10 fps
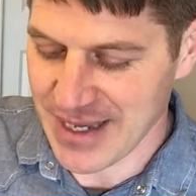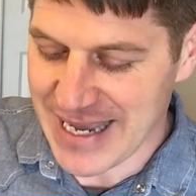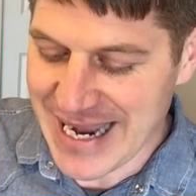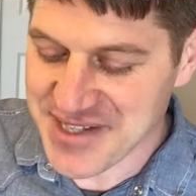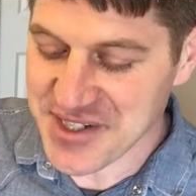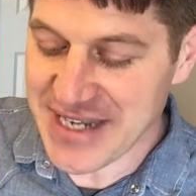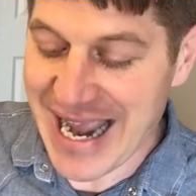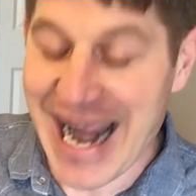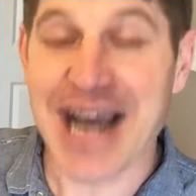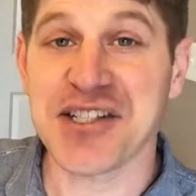It's going to
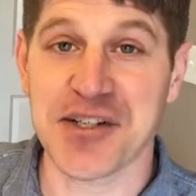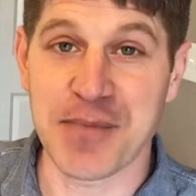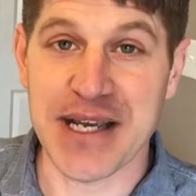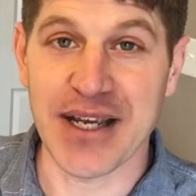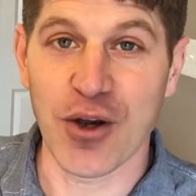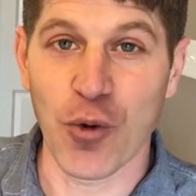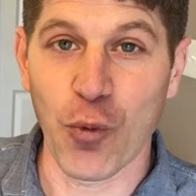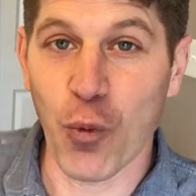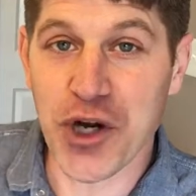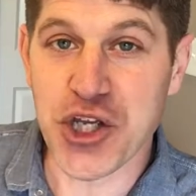ask me,
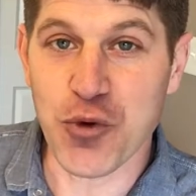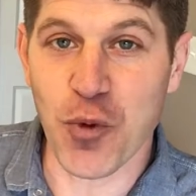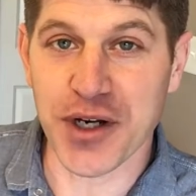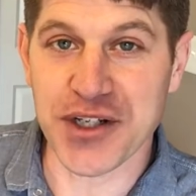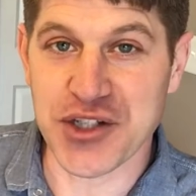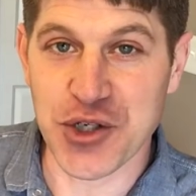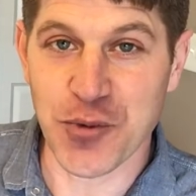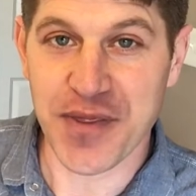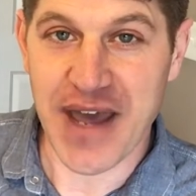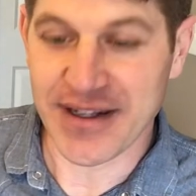what do you want to do
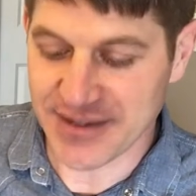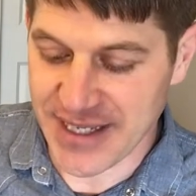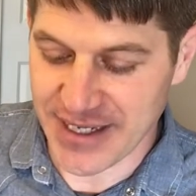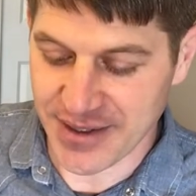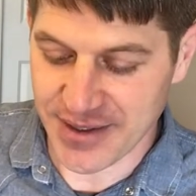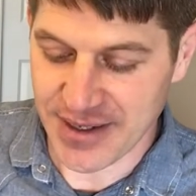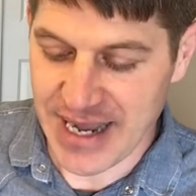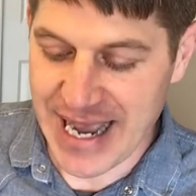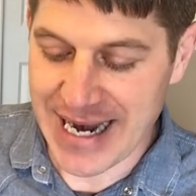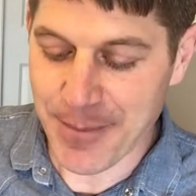with that link?
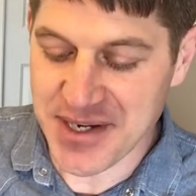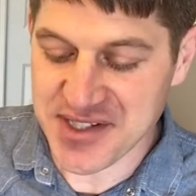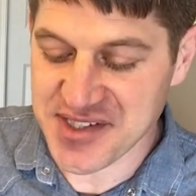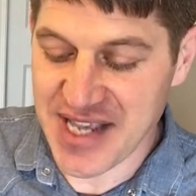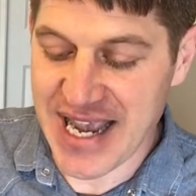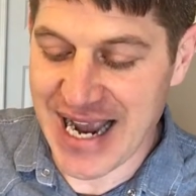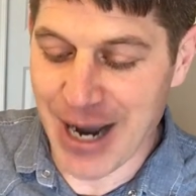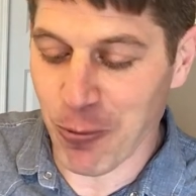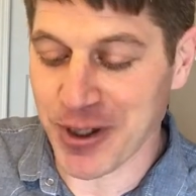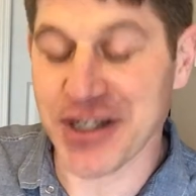And I'm going to say, I
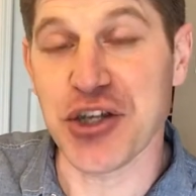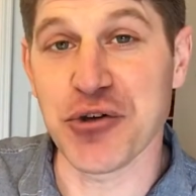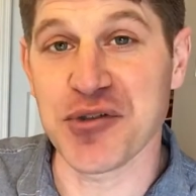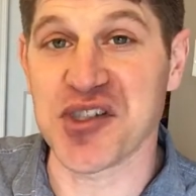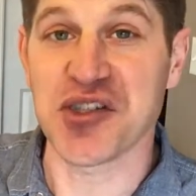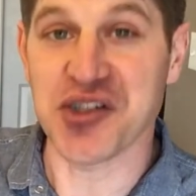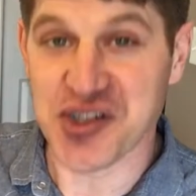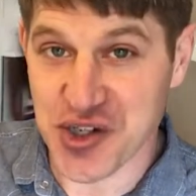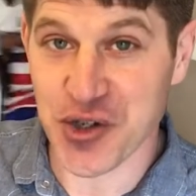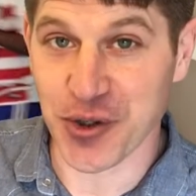want to use
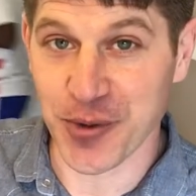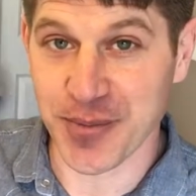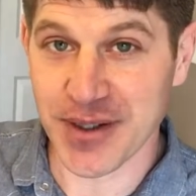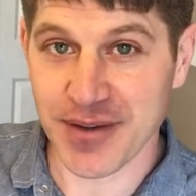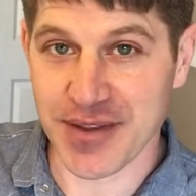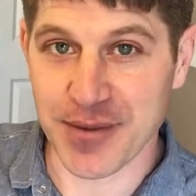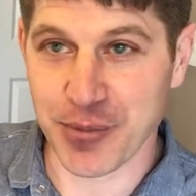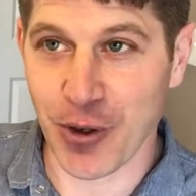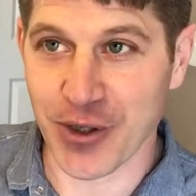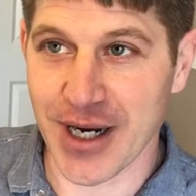Zoom, the
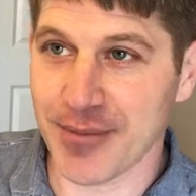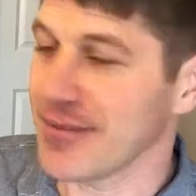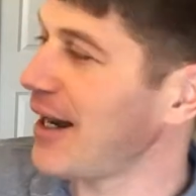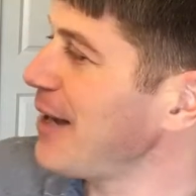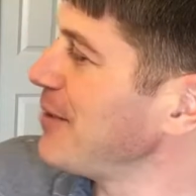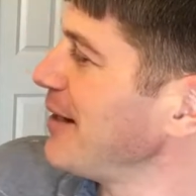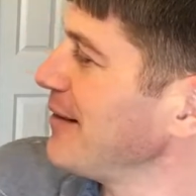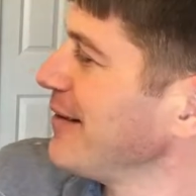program. Hi, Ben.